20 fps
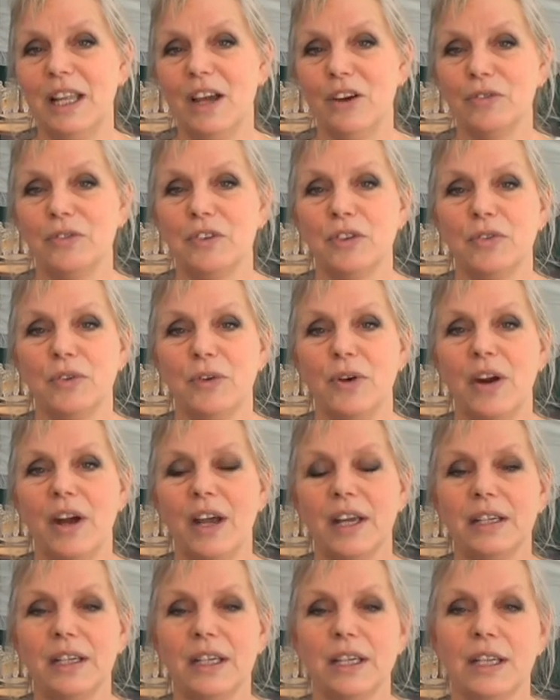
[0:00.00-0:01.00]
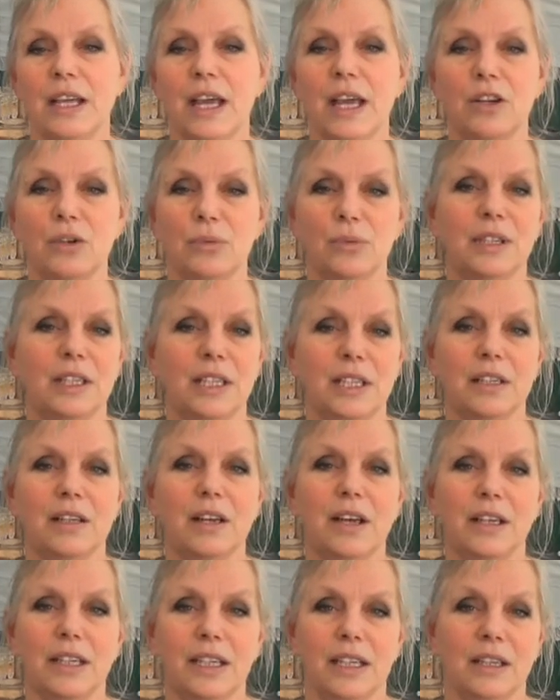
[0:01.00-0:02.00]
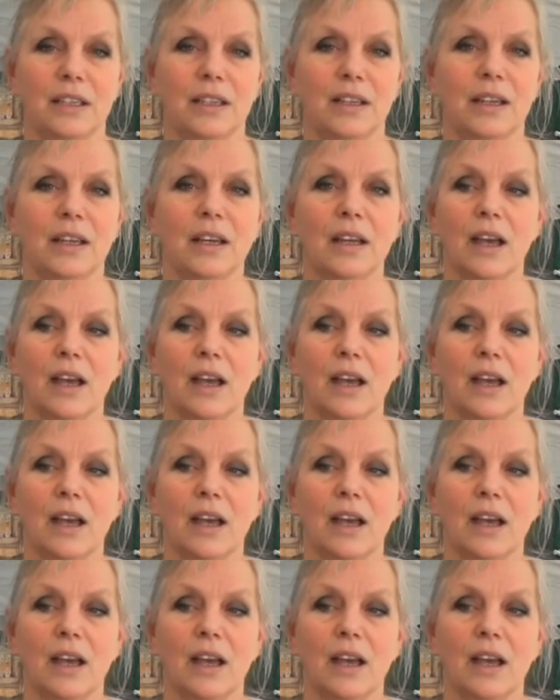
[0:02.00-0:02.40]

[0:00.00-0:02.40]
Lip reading: loved the variety. They had a really nutty,